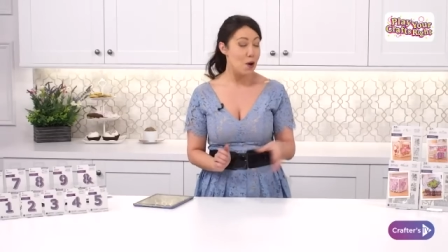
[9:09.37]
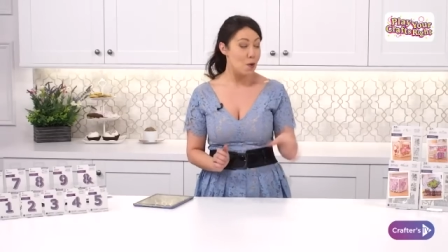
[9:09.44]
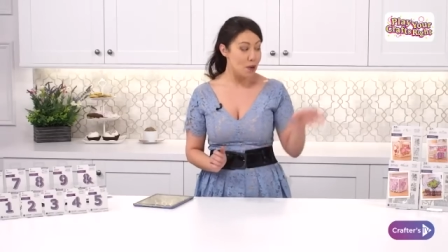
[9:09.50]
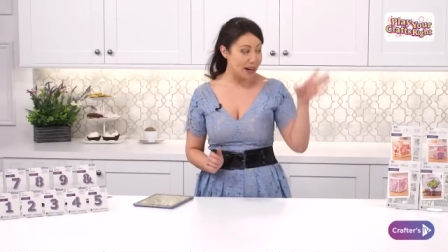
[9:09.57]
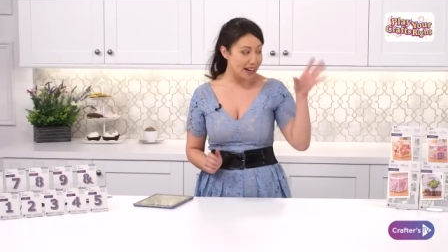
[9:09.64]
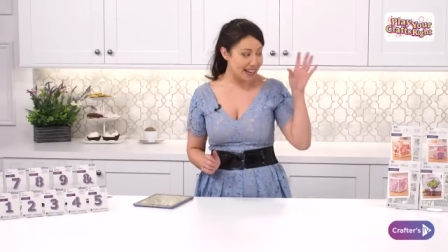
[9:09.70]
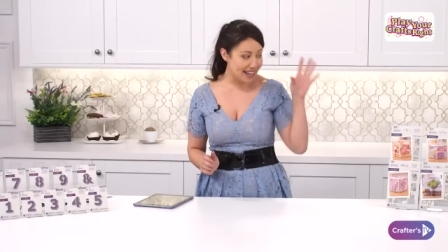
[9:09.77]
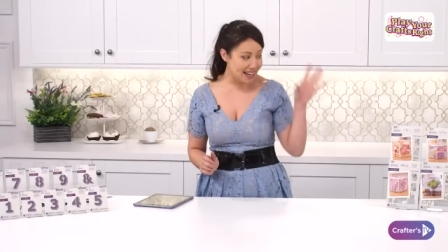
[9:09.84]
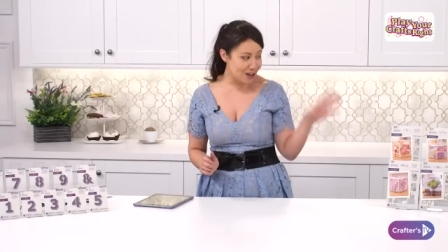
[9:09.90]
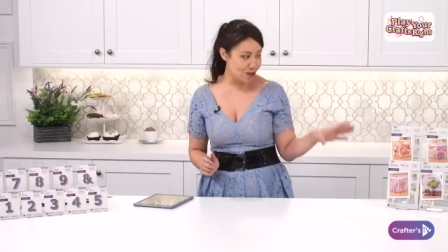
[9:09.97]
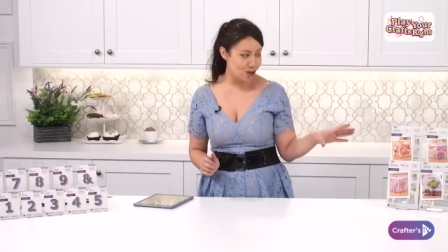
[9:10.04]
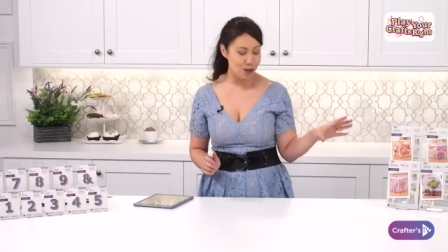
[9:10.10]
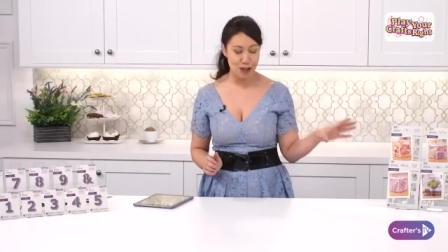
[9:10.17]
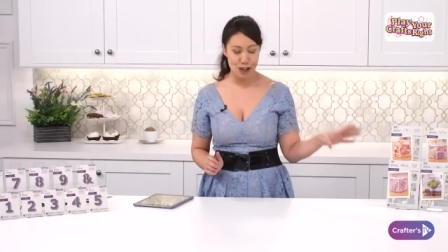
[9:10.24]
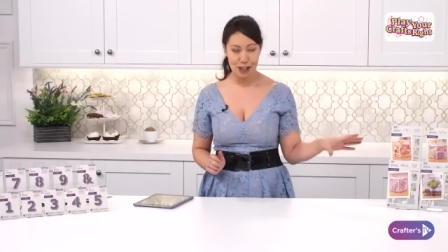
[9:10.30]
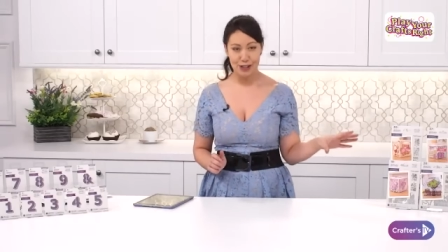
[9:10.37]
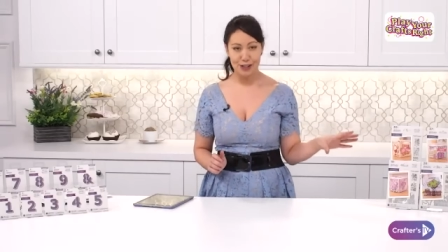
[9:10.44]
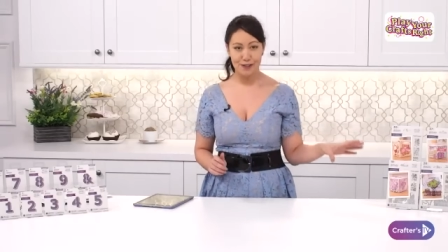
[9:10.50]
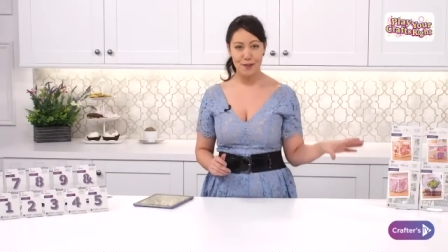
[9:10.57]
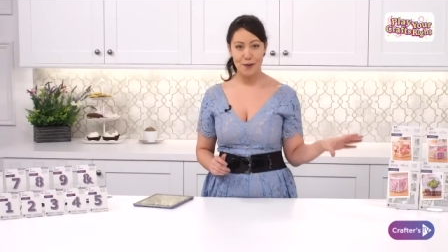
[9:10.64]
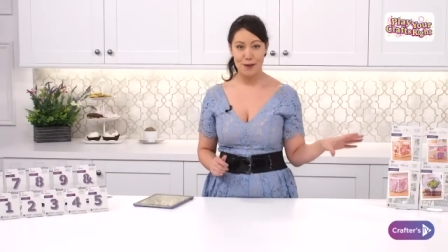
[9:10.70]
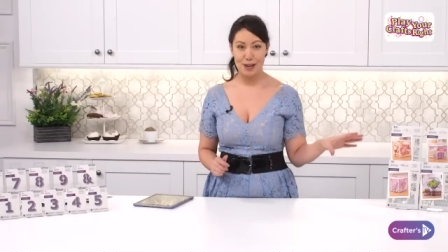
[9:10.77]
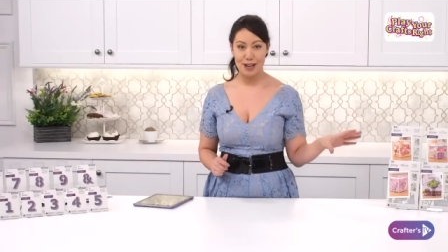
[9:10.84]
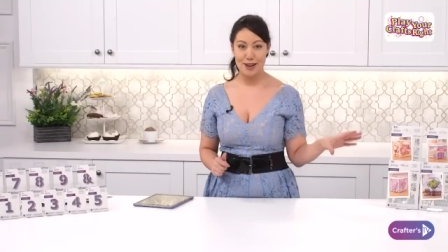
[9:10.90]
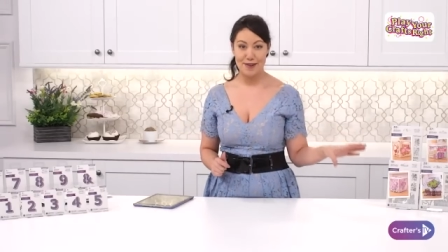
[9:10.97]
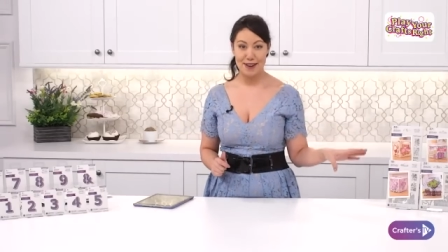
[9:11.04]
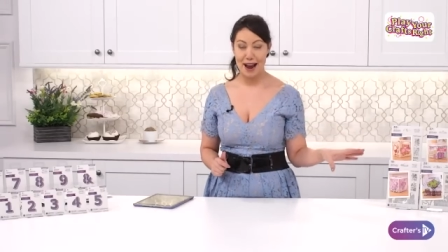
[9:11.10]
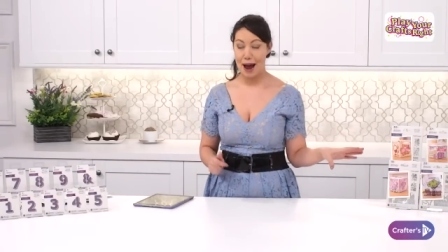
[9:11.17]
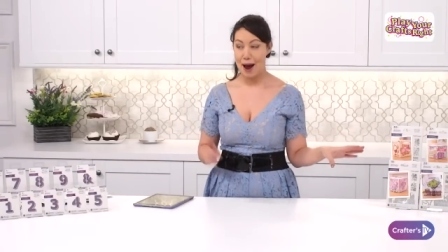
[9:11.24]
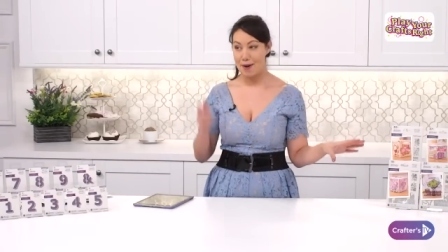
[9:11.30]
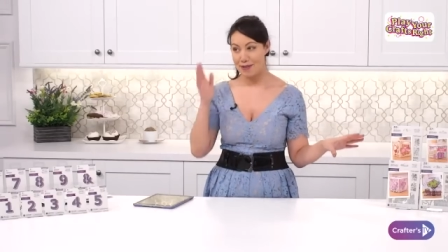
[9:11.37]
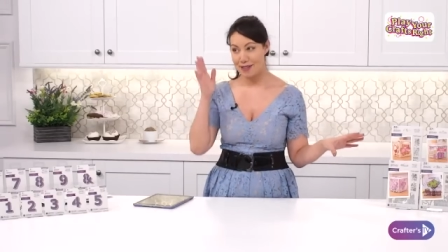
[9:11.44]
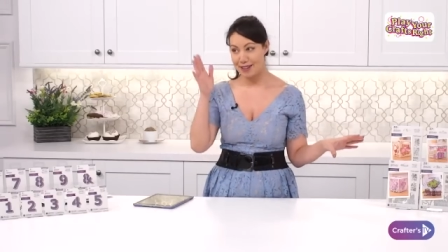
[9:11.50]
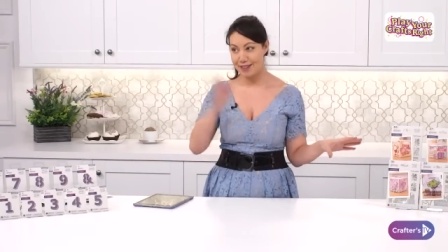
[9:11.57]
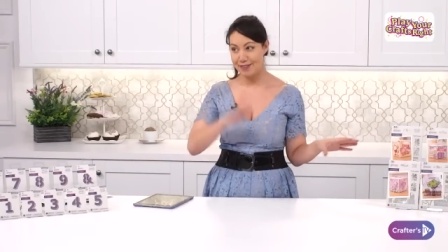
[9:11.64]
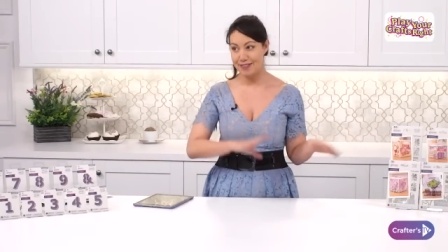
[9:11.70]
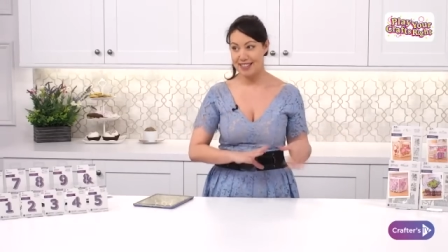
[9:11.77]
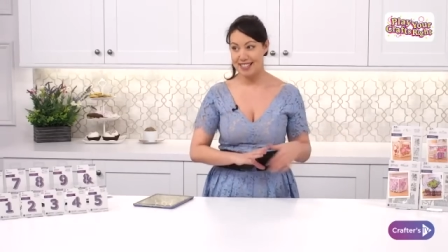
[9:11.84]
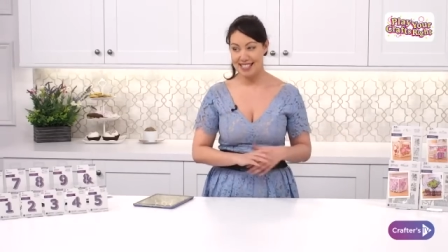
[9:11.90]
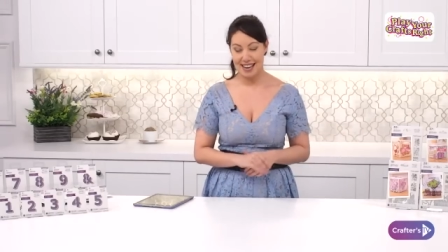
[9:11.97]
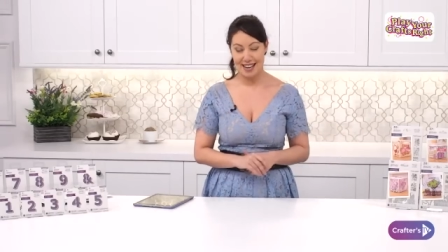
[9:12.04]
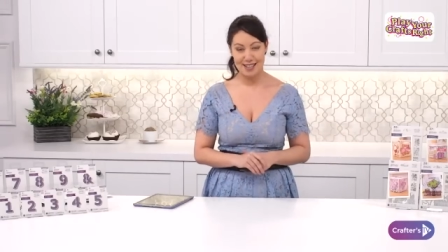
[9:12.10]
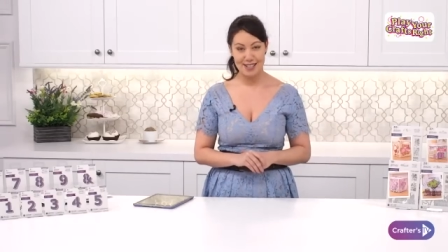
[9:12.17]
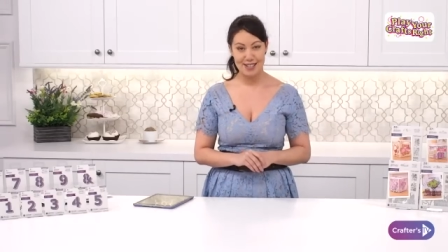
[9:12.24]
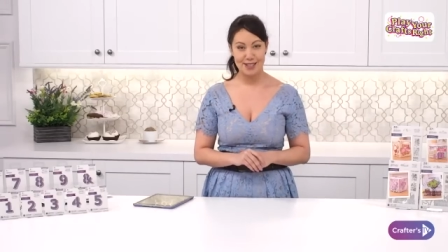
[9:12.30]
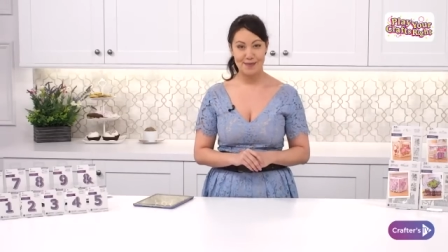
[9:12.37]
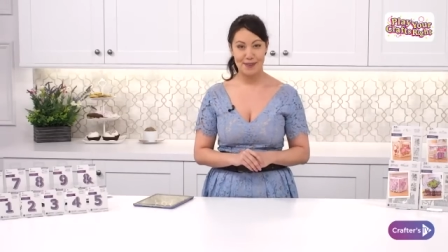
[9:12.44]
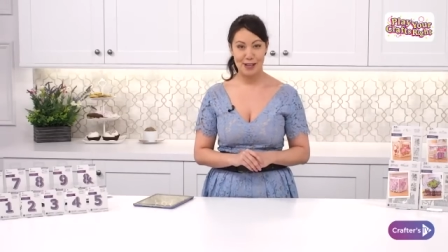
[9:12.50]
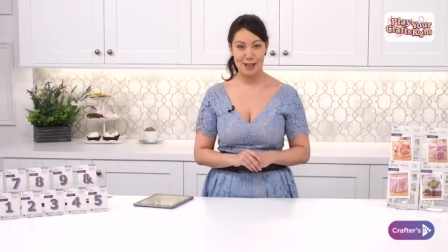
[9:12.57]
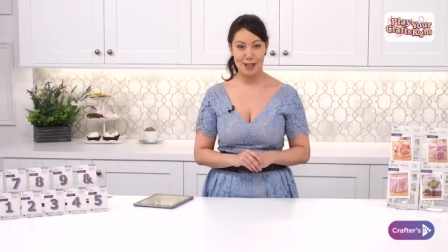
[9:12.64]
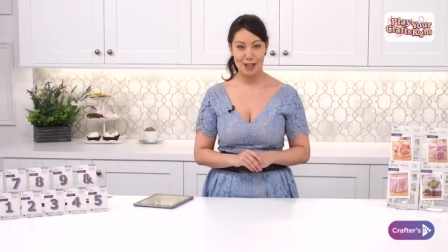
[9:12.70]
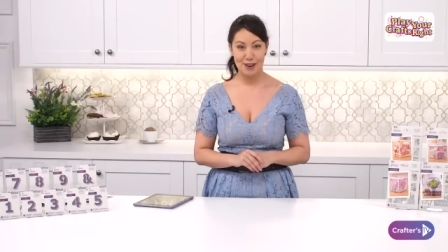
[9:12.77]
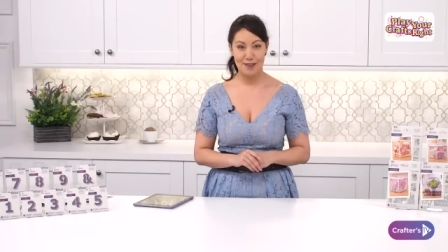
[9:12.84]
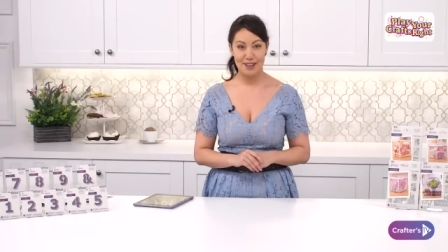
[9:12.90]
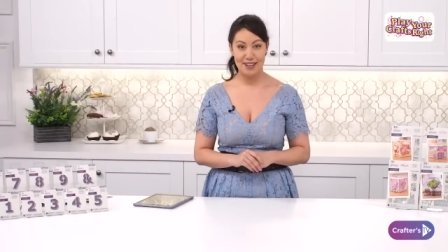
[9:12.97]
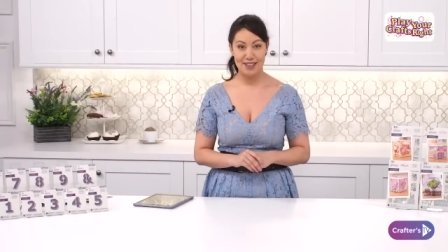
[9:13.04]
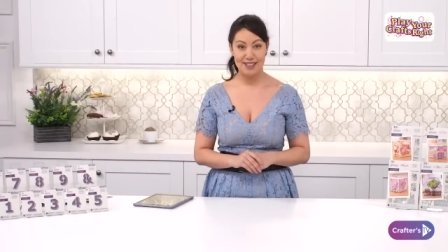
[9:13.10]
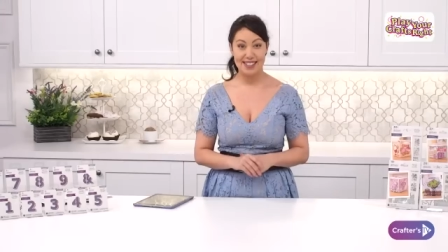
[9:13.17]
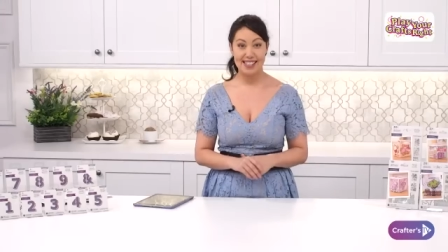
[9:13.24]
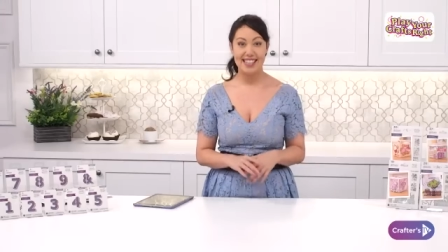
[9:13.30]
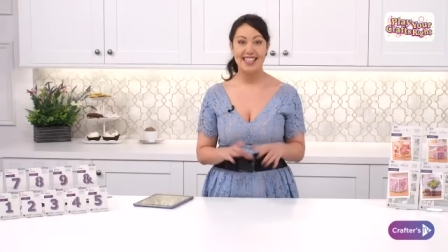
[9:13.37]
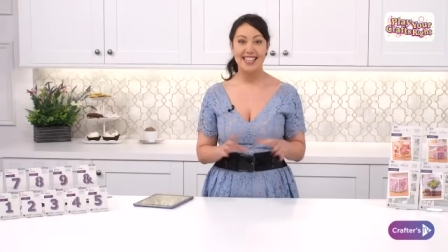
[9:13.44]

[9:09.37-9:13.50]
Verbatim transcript: We're going to introduce for you now, the lovely Jan has just been showing us.